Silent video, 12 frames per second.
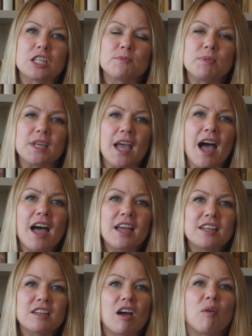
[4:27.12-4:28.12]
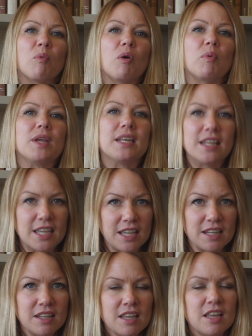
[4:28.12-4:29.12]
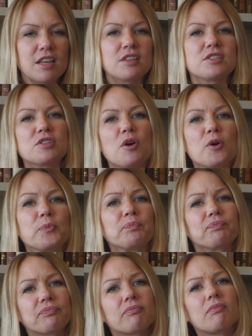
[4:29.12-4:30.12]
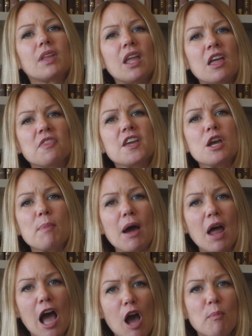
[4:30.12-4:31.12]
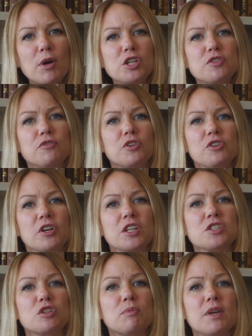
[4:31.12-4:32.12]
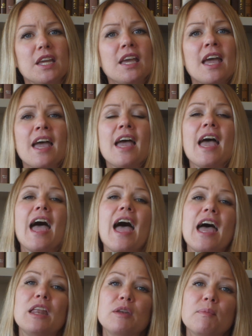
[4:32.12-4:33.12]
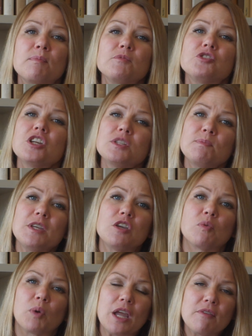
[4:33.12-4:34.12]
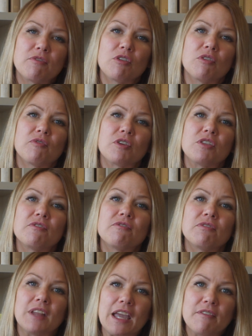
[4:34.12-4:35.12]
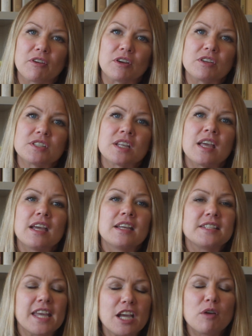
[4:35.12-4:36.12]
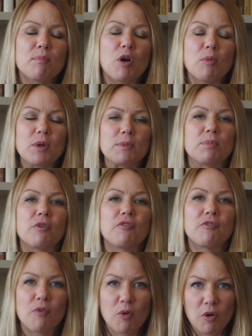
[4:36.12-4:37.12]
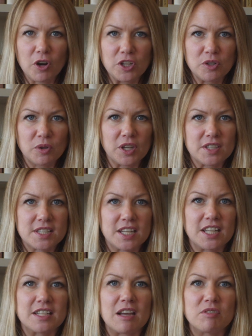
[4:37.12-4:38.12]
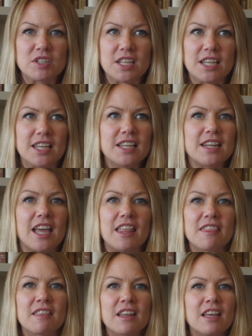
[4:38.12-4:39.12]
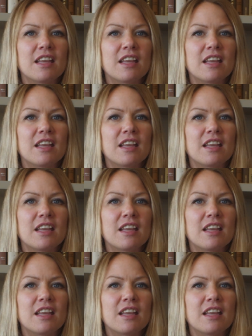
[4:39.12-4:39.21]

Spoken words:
It's beyond what we need. So think about how much food you're consuming and just be grateful for the flavors. Take a moment before you're sitting down to eat and